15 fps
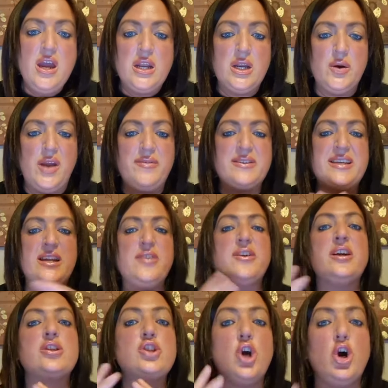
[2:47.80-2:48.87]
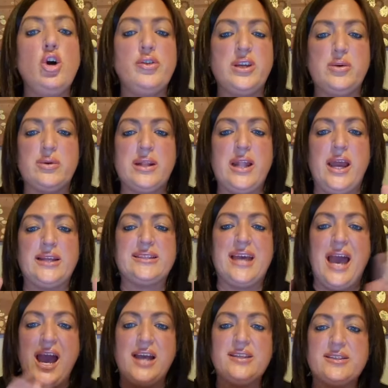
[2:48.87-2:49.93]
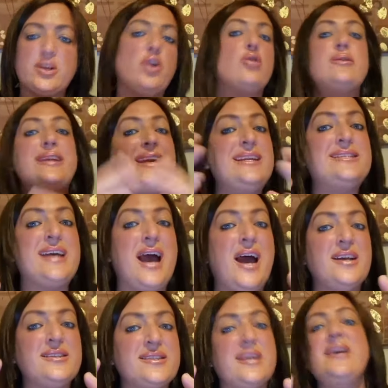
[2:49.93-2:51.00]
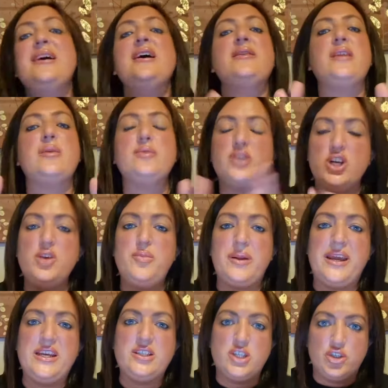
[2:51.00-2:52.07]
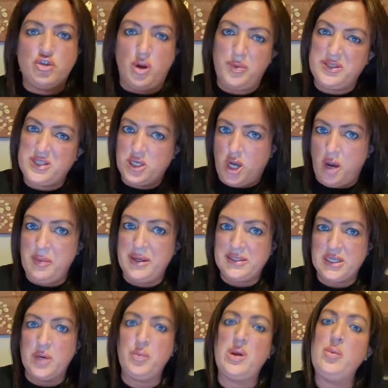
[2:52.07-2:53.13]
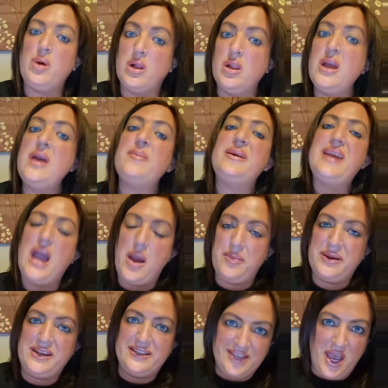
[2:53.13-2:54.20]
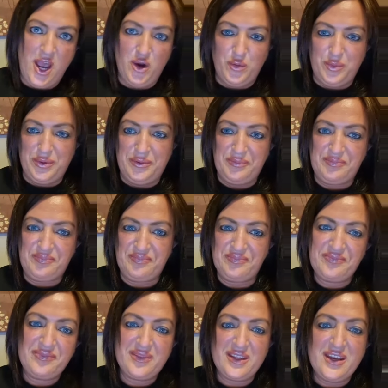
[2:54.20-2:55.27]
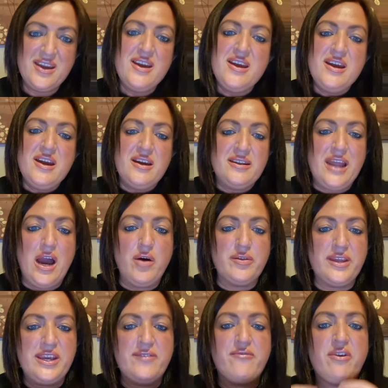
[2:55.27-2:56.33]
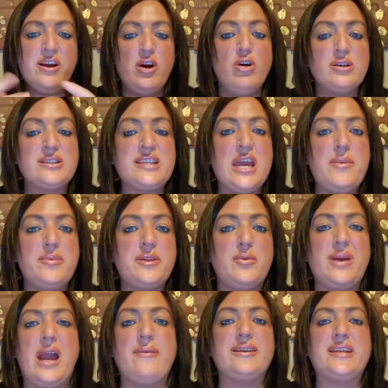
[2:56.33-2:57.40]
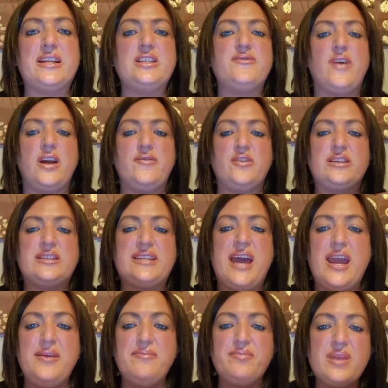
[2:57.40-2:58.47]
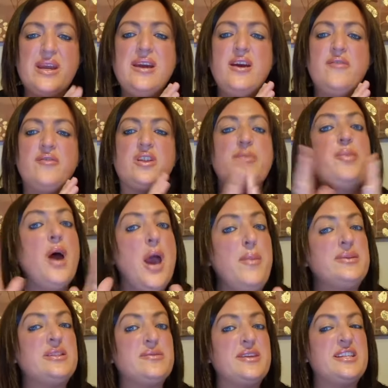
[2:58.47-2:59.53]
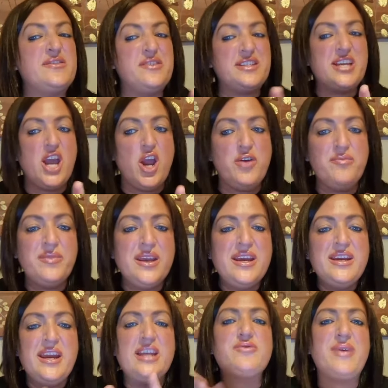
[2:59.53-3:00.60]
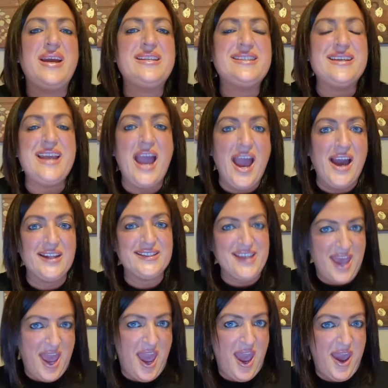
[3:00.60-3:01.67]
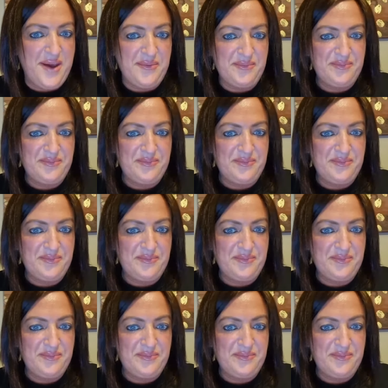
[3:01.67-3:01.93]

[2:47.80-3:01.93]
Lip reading: Now, if there's anything at all that you would like to ask or need to ask, then do please just drop us a comment and we will be happy to help. Now, the free horse tip that we have identified for today, for the purpose of this video, is racing at air.